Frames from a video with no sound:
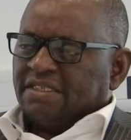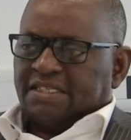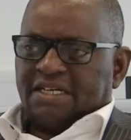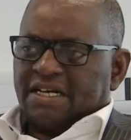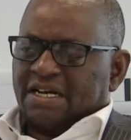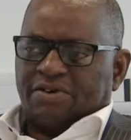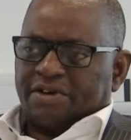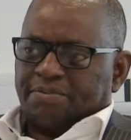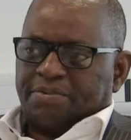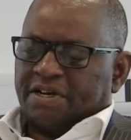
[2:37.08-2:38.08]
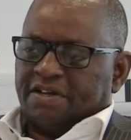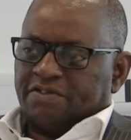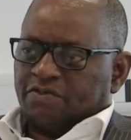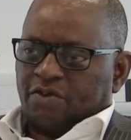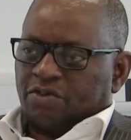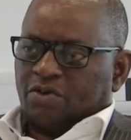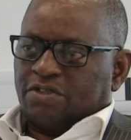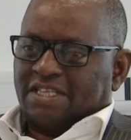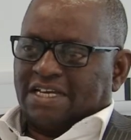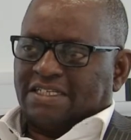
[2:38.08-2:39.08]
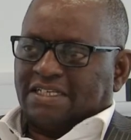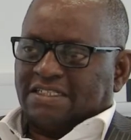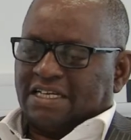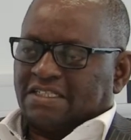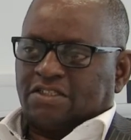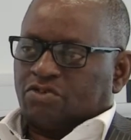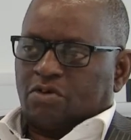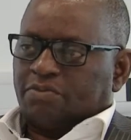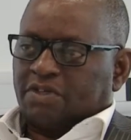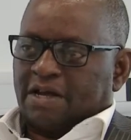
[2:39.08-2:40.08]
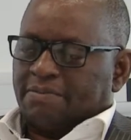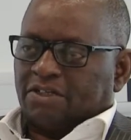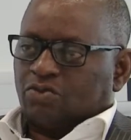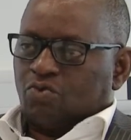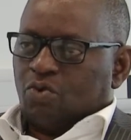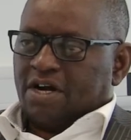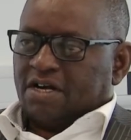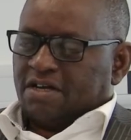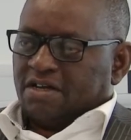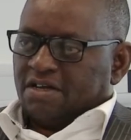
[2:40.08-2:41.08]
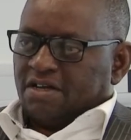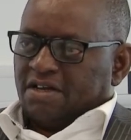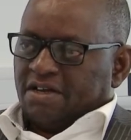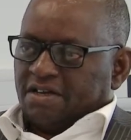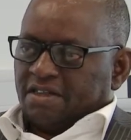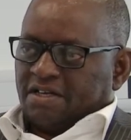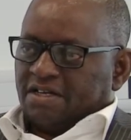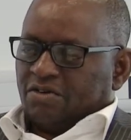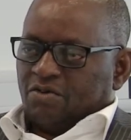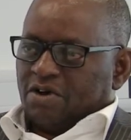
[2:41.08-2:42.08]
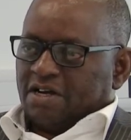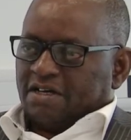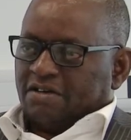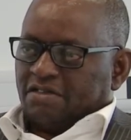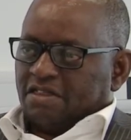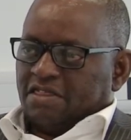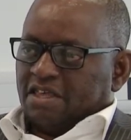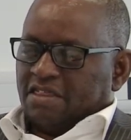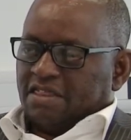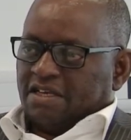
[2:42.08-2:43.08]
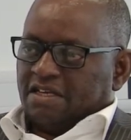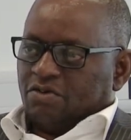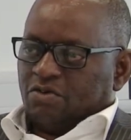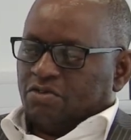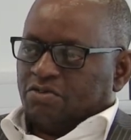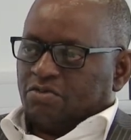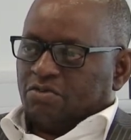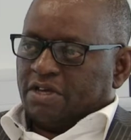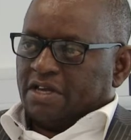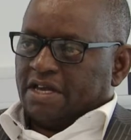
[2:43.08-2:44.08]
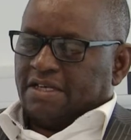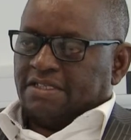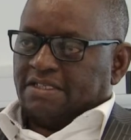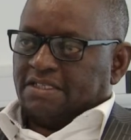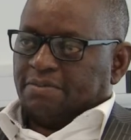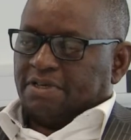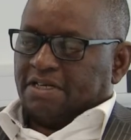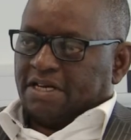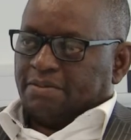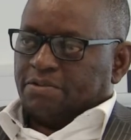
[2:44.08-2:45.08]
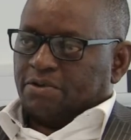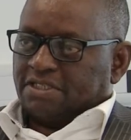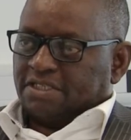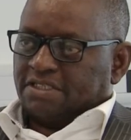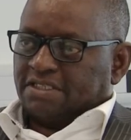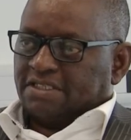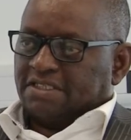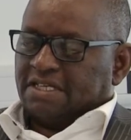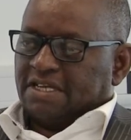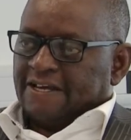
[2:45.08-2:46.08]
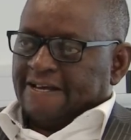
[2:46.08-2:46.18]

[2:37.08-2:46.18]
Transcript: general reprieves for those that had just stopped coming to work. They didn't go through any disciplinary processes.